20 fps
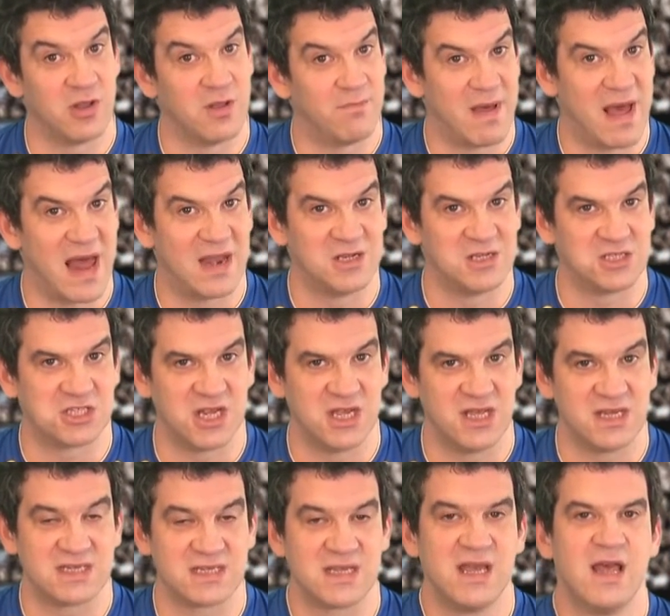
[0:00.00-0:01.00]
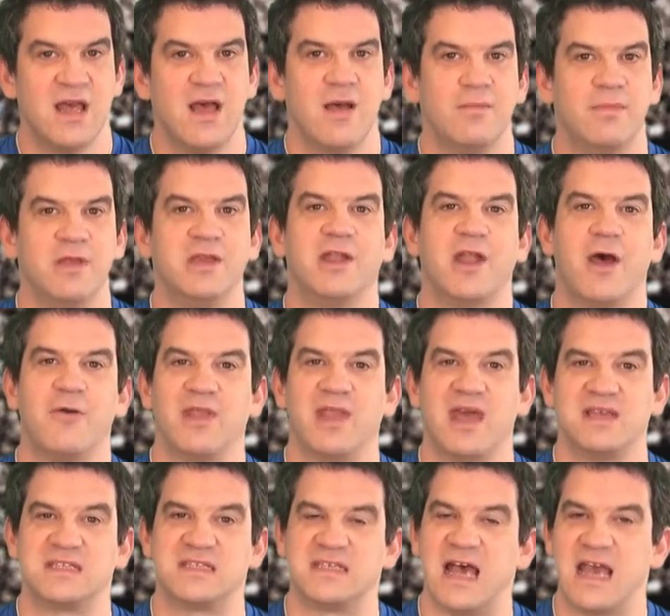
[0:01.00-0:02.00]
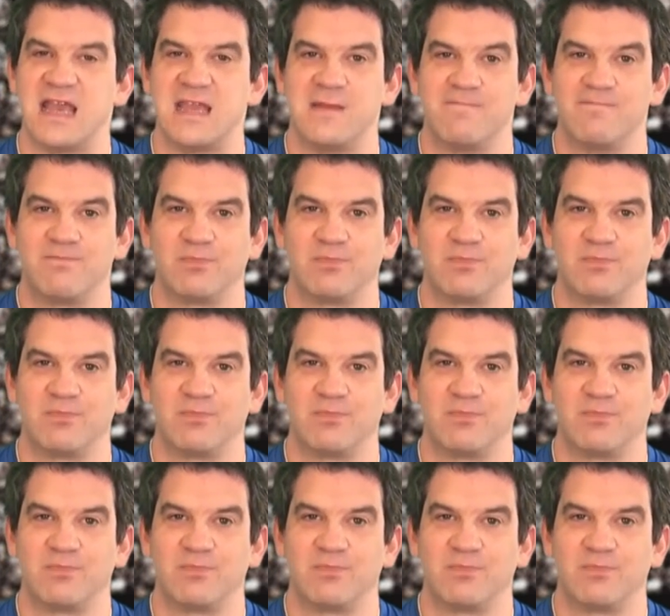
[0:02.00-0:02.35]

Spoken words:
balance sheet, but you know what they say,